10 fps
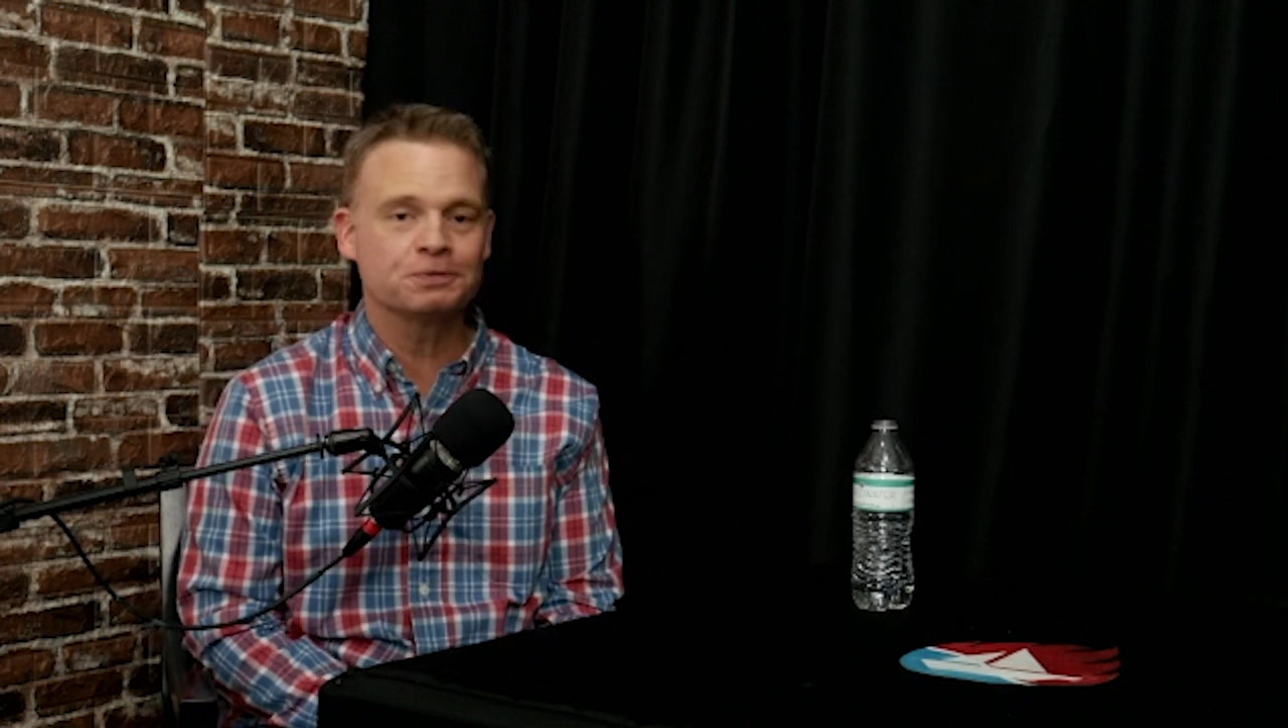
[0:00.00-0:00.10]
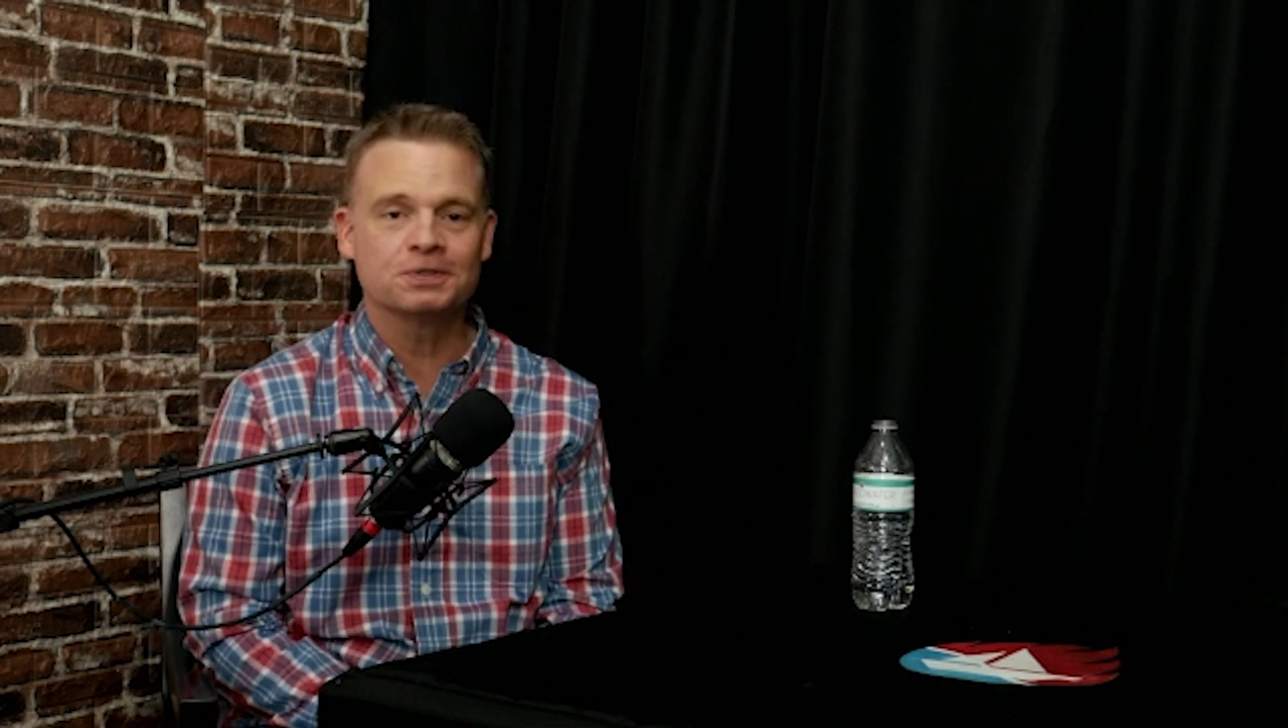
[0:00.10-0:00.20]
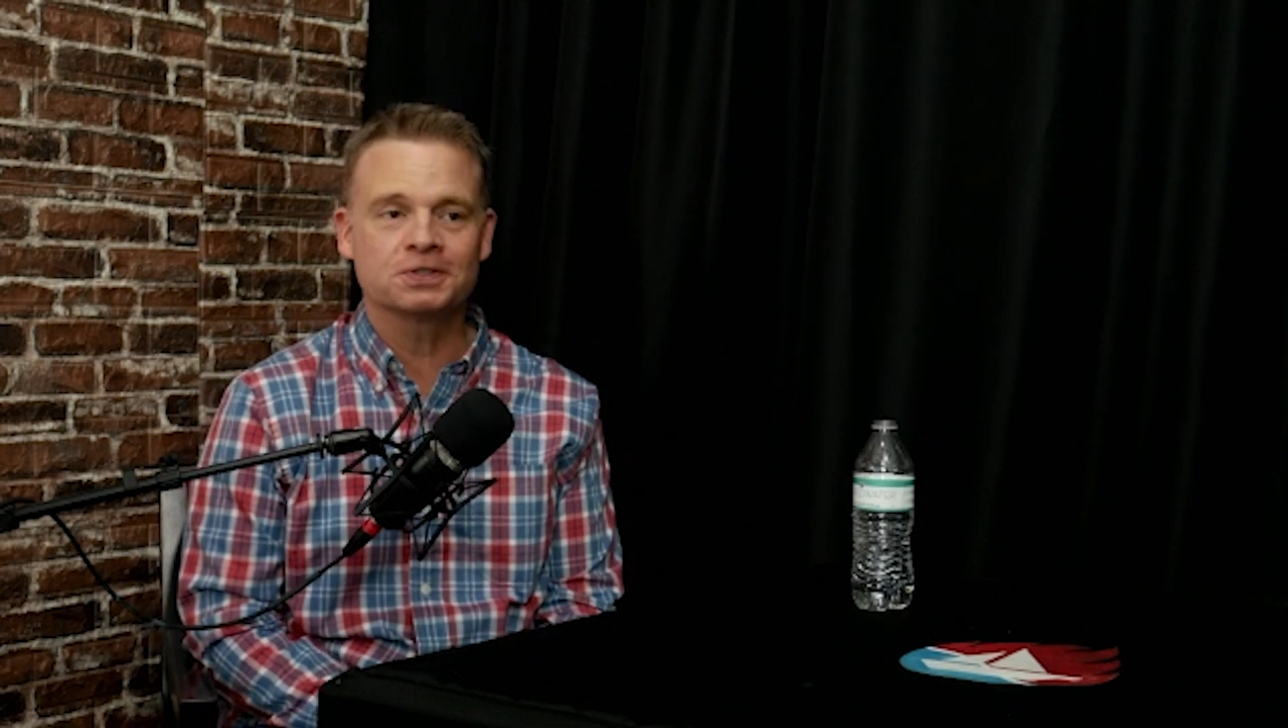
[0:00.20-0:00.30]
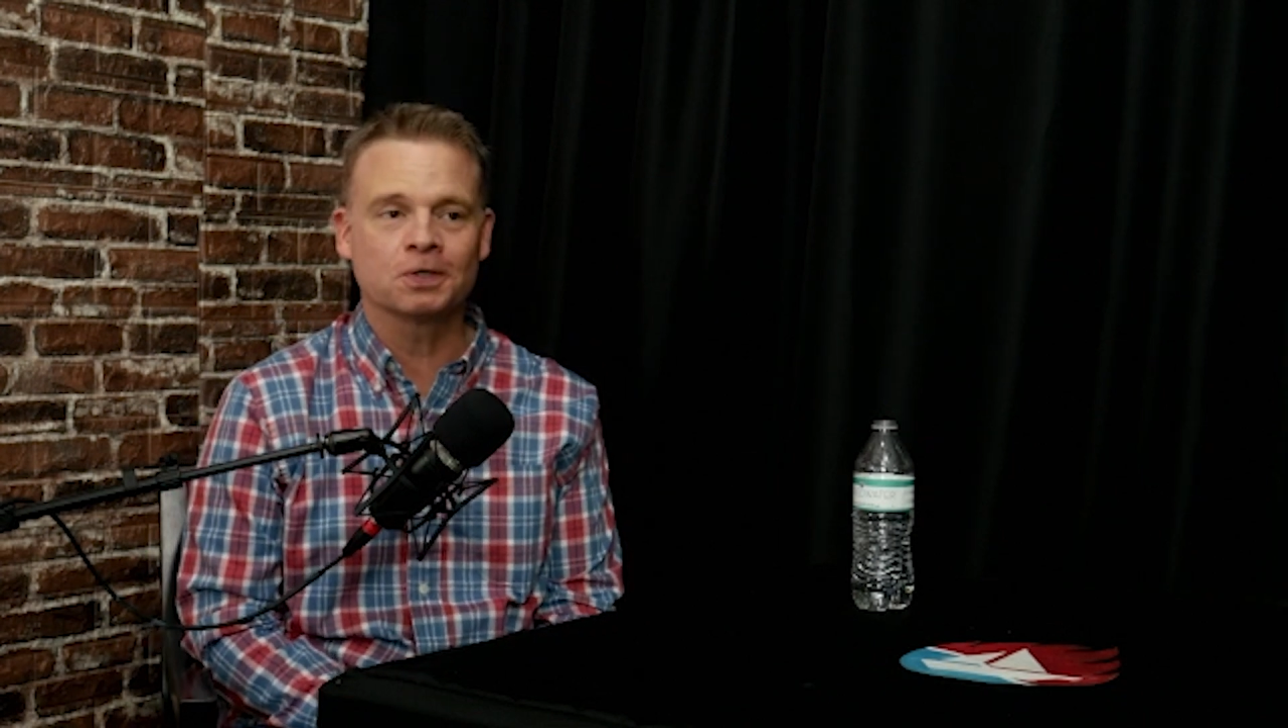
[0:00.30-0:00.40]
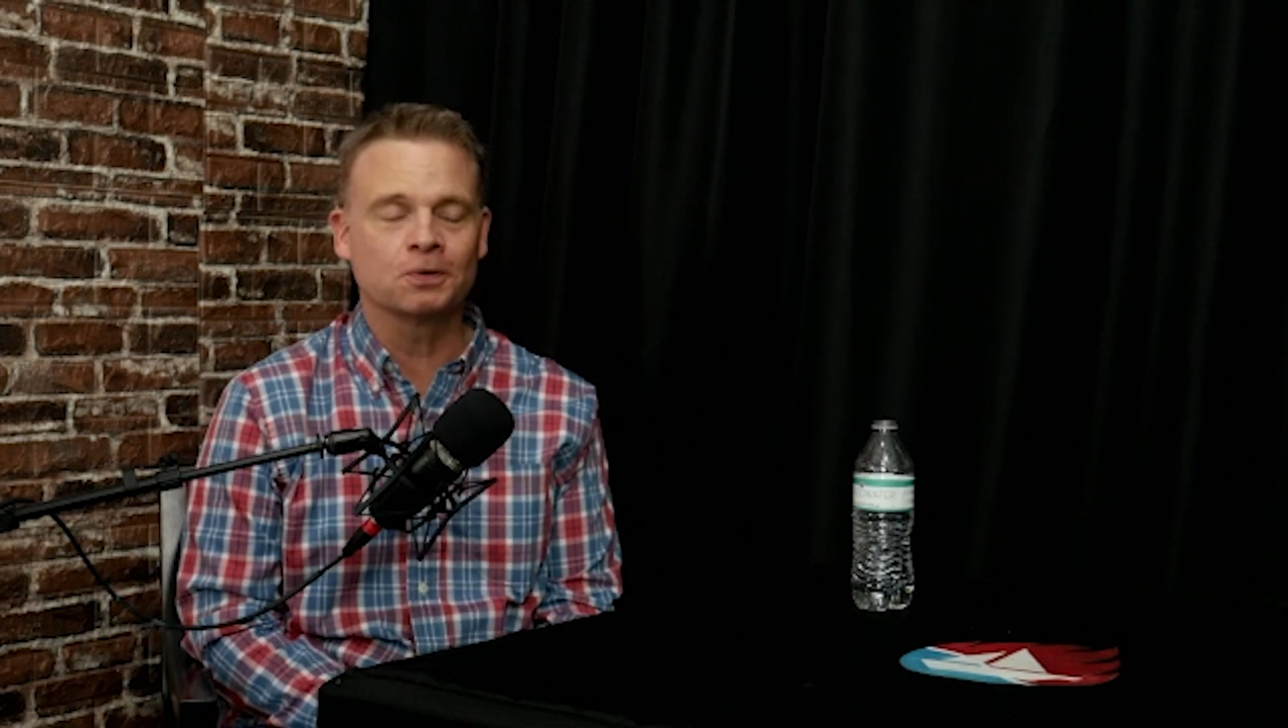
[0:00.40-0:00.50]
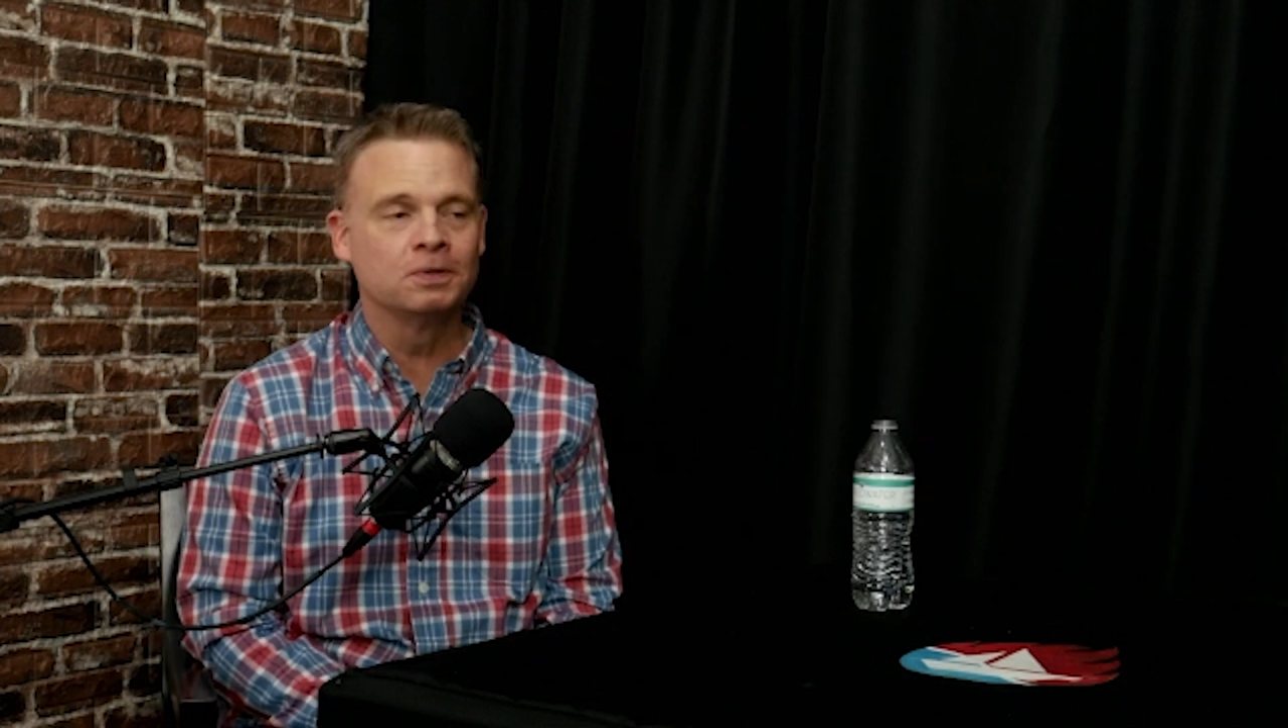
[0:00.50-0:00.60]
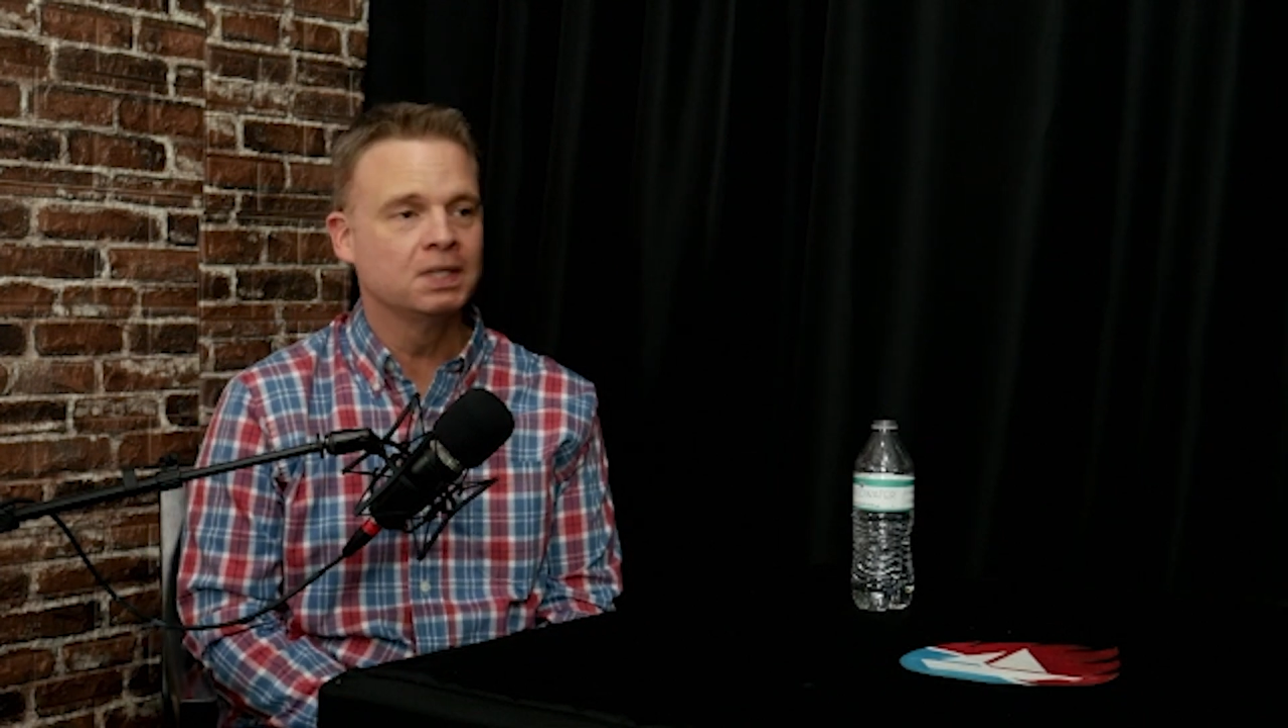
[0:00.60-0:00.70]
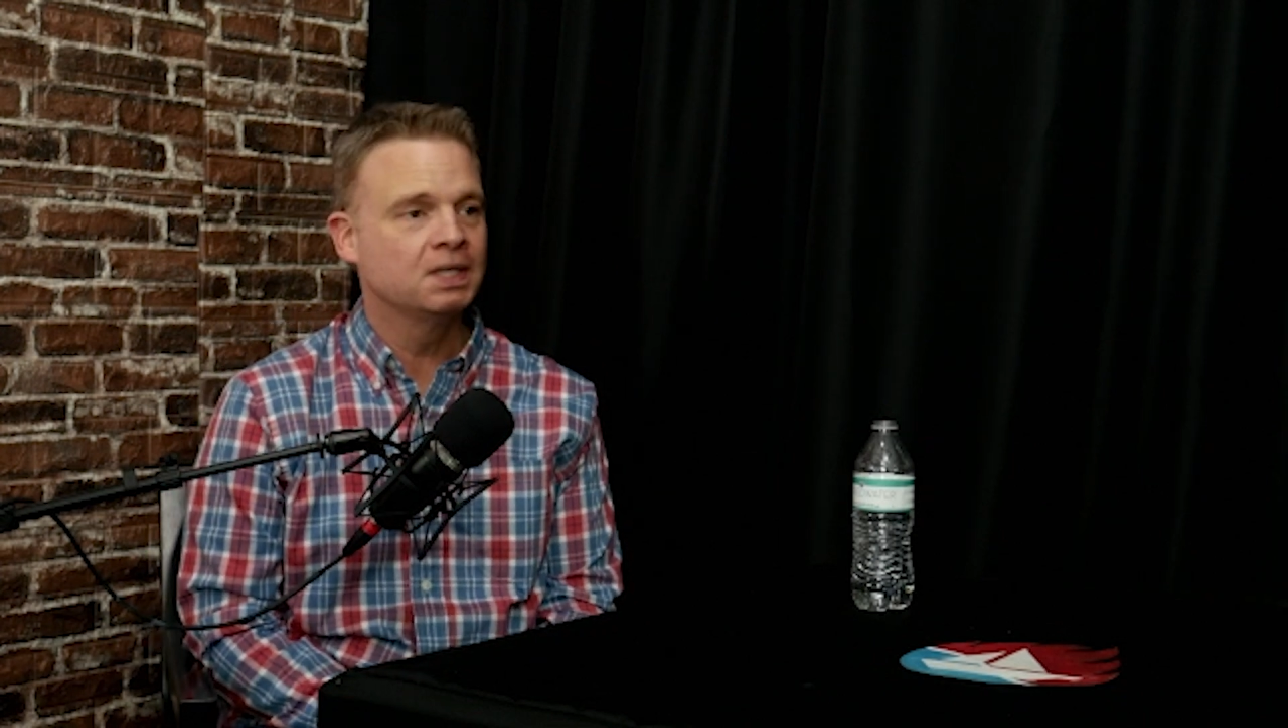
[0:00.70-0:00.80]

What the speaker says: of the soul,